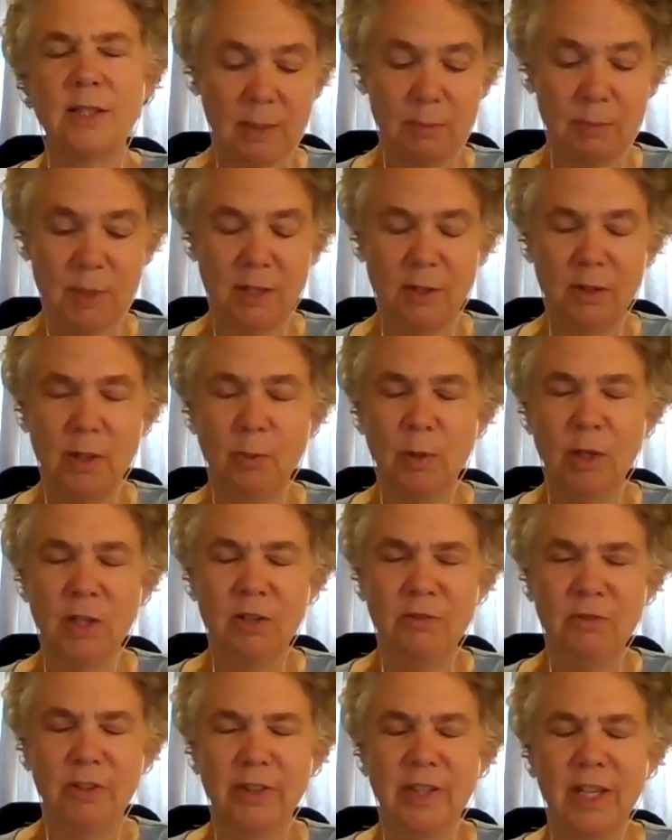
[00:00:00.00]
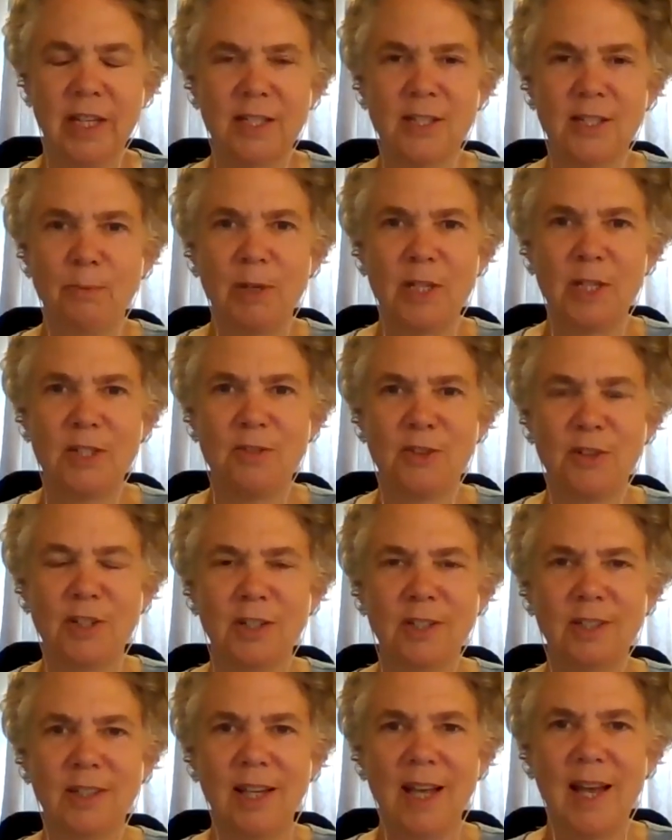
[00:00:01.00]
absolutely wonderful. Thanks so much
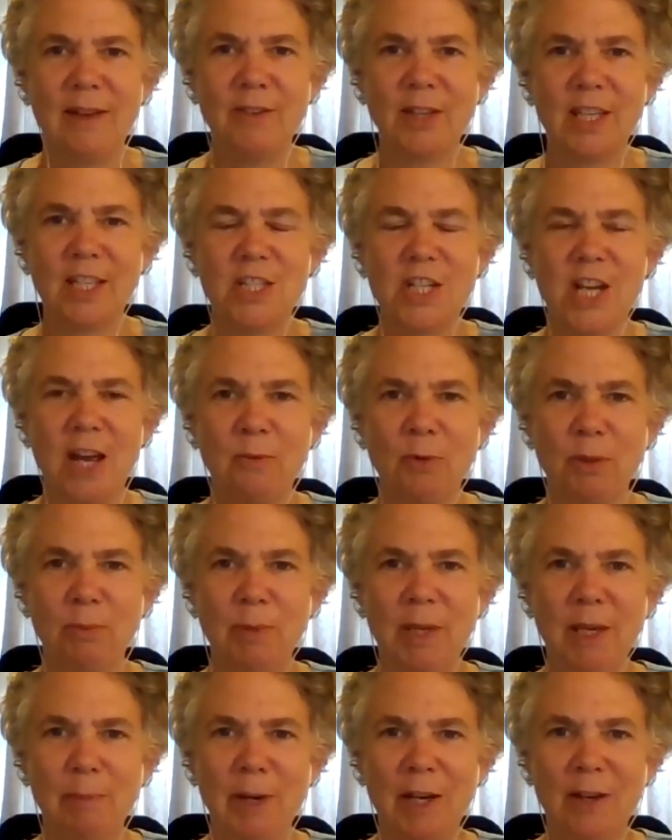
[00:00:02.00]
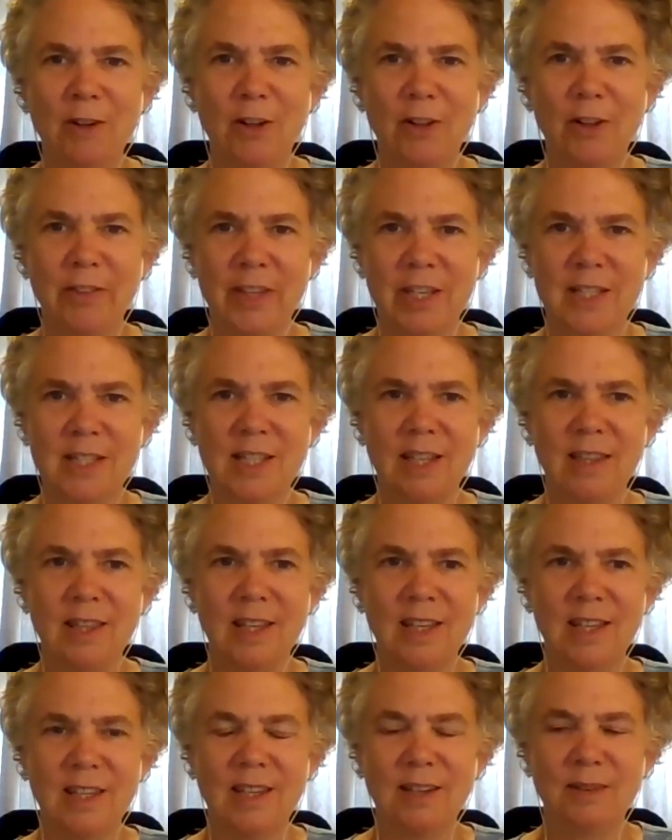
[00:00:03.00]
for having a chat with me about all this. I
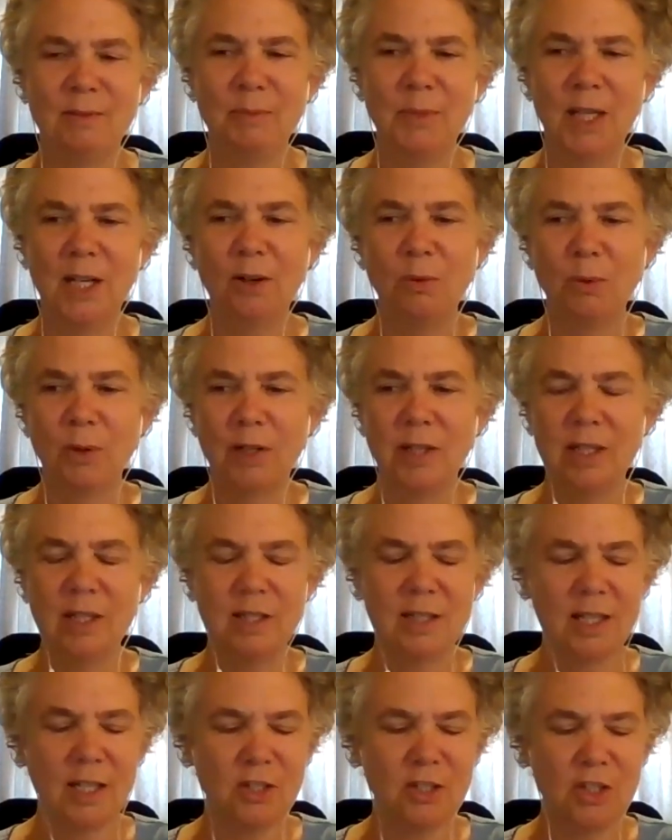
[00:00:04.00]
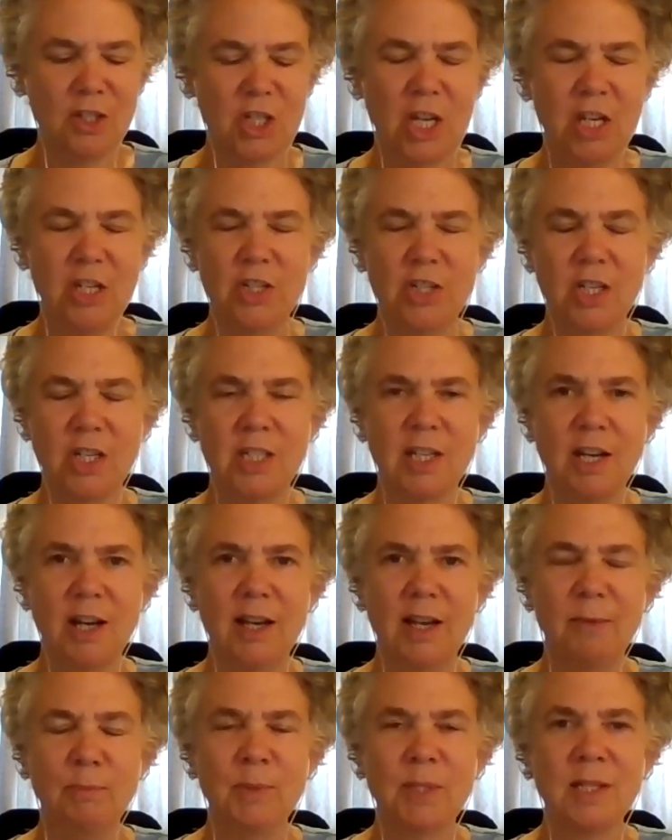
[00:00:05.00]
think, we're in such changing
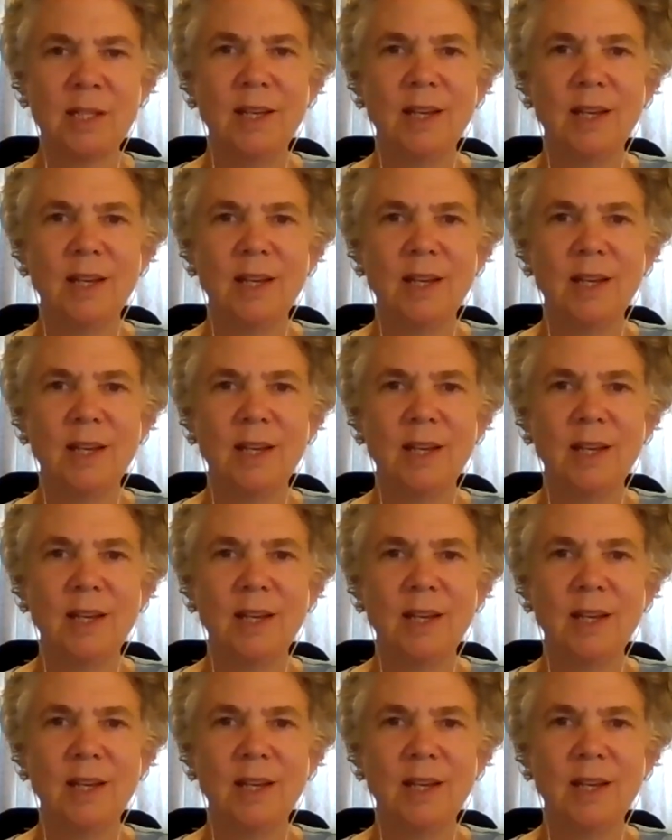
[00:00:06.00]
times.